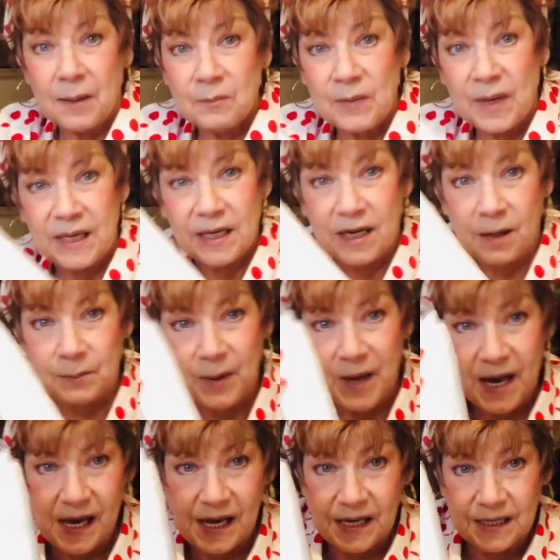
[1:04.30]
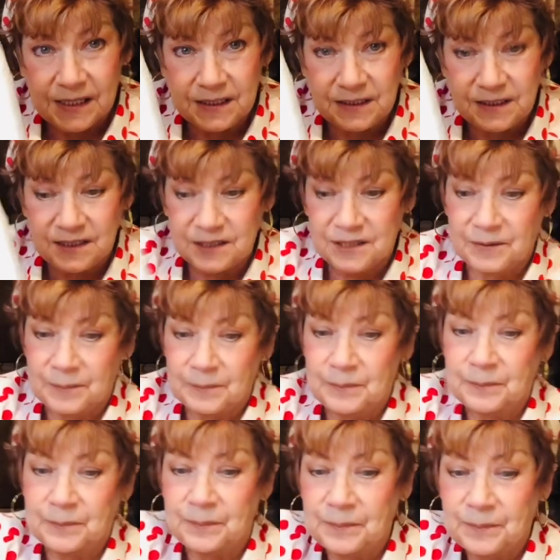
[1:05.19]
makeup pads.
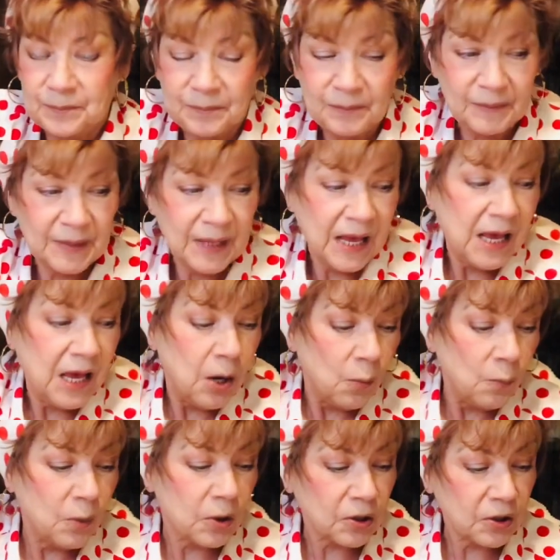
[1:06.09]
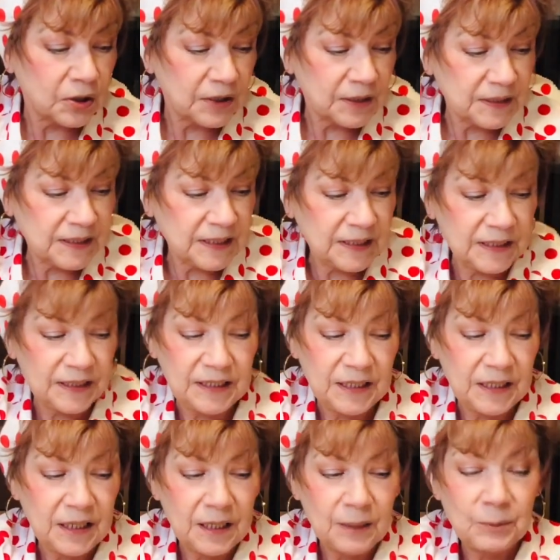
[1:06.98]
We're going to
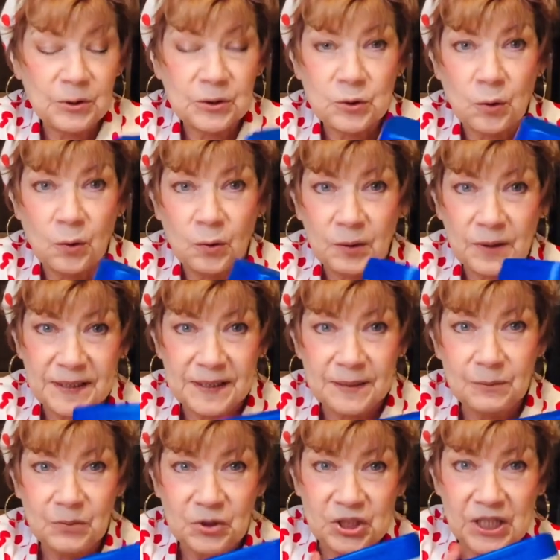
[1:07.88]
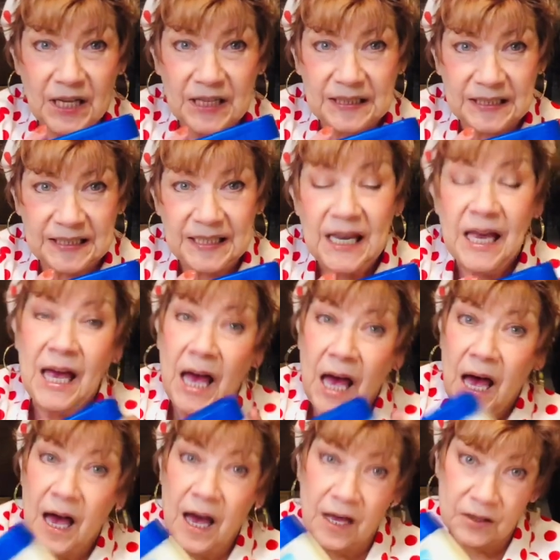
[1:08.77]
need petroleum jelly,
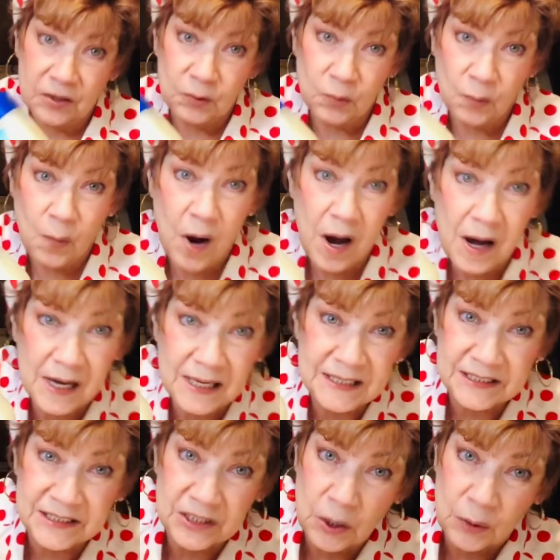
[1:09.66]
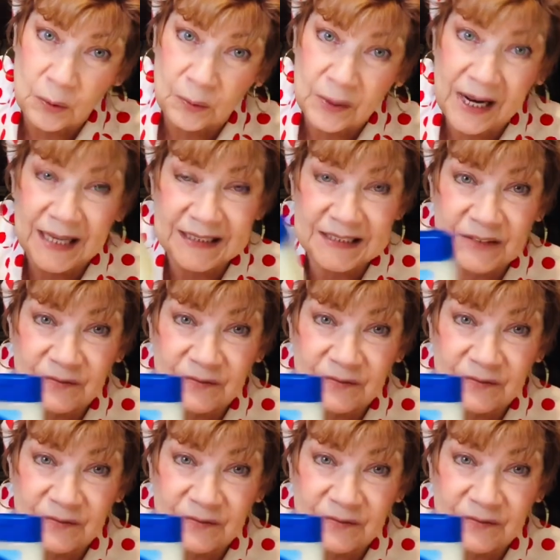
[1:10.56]
otherwise known as